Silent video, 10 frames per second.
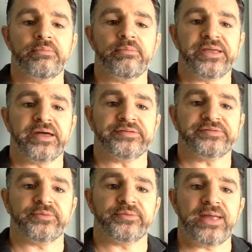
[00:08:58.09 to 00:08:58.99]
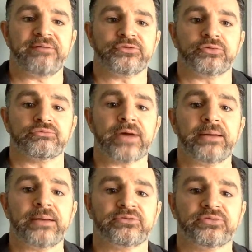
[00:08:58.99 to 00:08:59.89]
because we have to
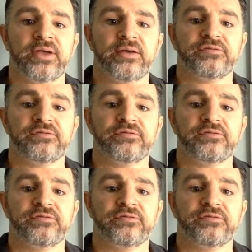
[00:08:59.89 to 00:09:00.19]
route